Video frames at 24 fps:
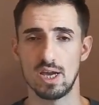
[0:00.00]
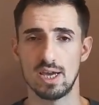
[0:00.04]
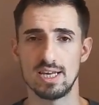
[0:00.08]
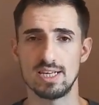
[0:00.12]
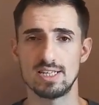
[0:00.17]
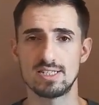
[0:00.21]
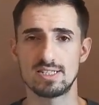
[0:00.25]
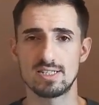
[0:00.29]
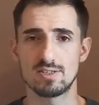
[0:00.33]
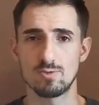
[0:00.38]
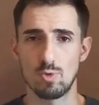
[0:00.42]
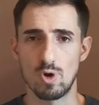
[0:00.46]

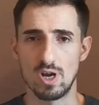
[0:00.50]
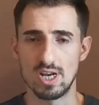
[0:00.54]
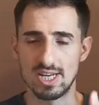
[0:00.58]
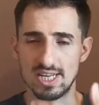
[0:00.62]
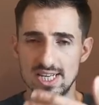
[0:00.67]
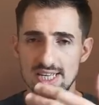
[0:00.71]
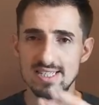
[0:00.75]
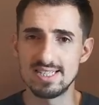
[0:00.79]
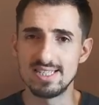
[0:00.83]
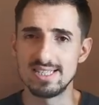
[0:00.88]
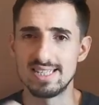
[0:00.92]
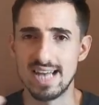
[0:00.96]
is, when
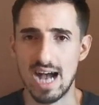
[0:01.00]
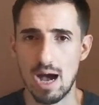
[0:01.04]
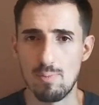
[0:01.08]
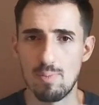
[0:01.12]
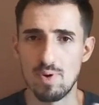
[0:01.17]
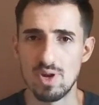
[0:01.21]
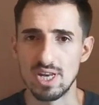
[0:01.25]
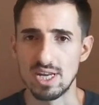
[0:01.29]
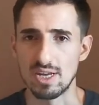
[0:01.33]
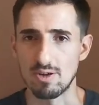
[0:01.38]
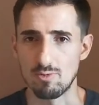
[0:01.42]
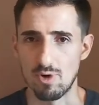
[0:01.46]
this is
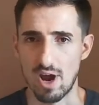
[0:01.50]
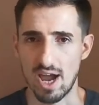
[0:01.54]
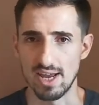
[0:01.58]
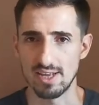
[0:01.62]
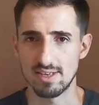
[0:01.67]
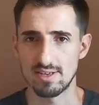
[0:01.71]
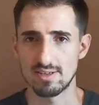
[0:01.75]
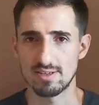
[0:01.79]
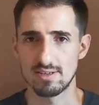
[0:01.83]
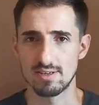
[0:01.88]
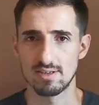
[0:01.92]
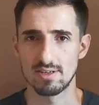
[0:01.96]
happening,
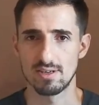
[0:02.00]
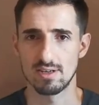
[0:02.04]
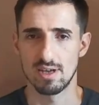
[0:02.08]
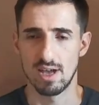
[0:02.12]
right,